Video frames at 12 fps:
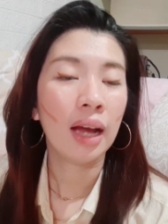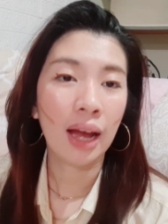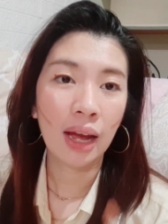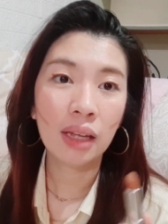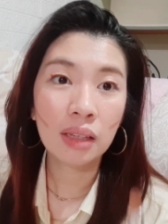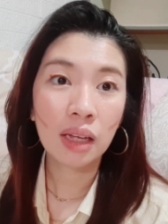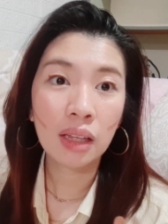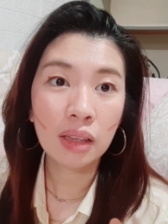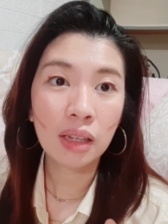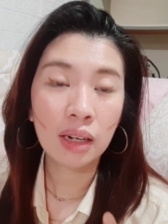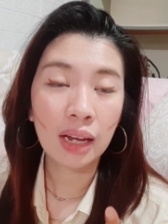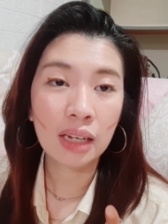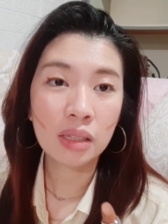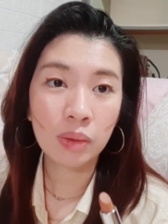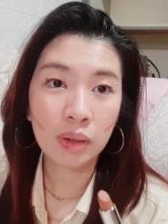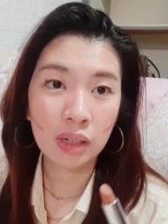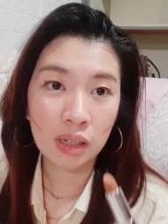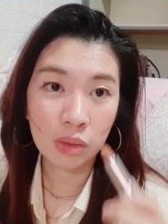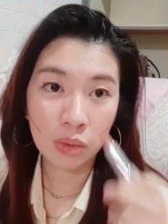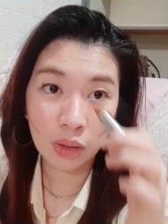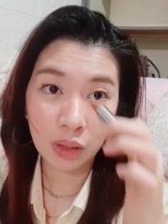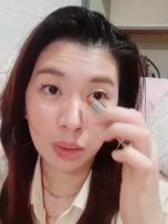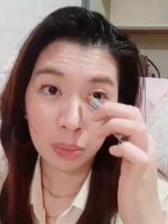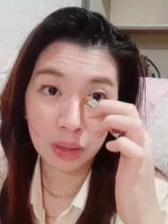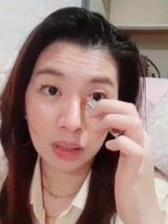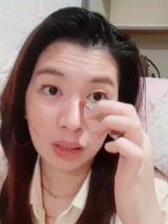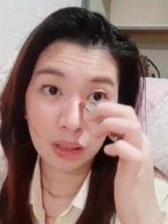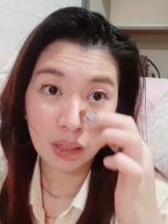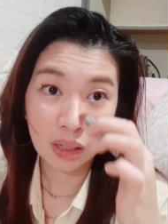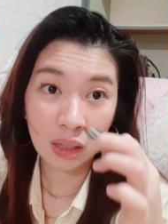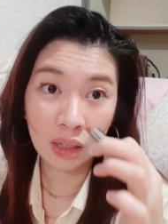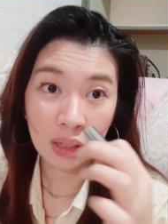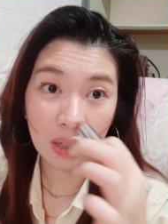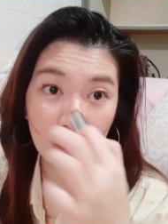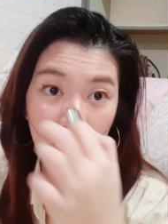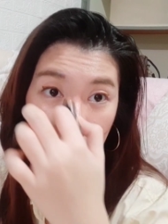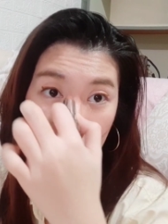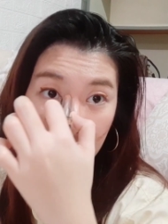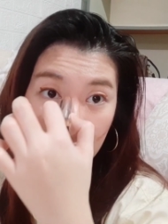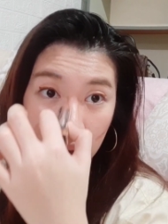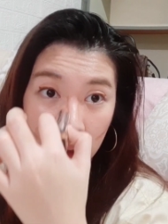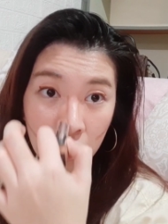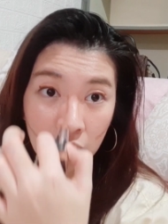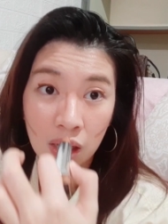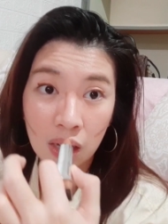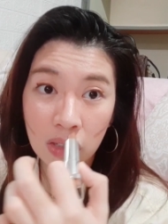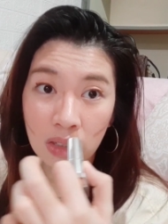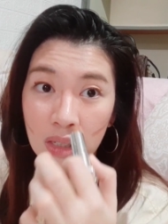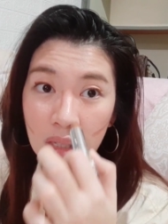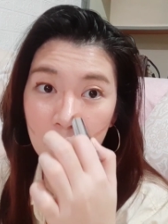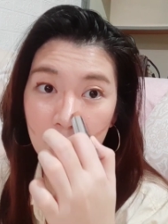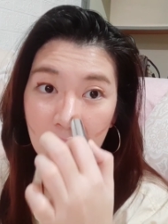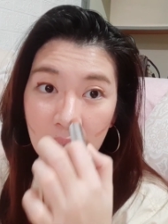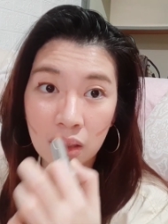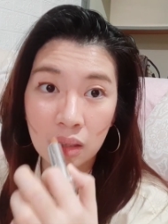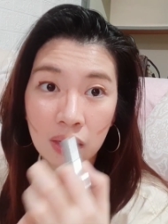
And then the next one is we're going to put it here. Just a bit.